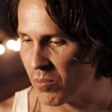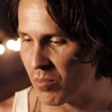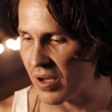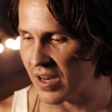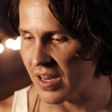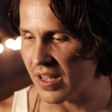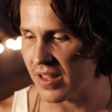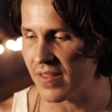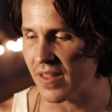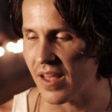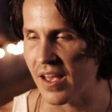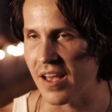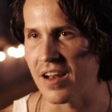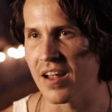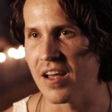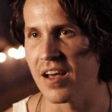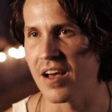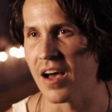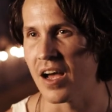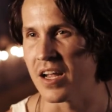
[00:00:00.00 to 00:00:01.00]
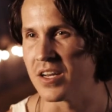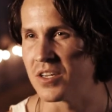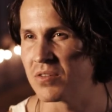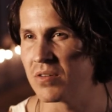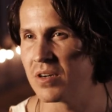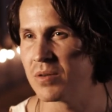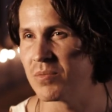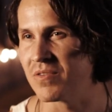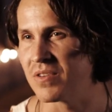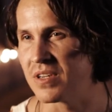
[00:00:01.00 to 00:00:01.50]
but in that, I
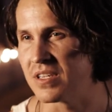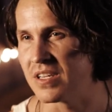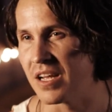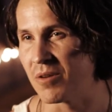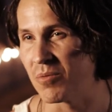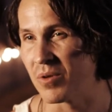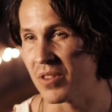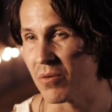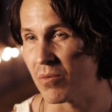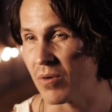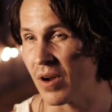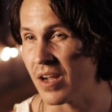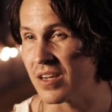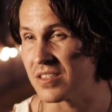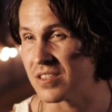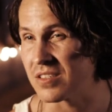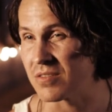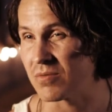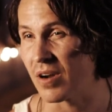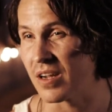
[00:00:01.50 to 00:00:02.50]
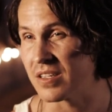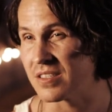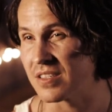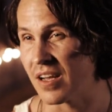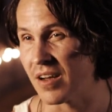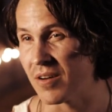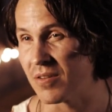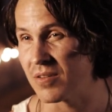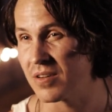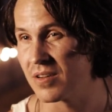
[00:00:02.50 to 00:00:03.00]
dream of a day when the righteous rise
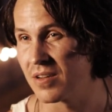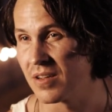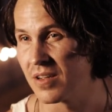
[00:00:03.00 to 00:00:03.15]
out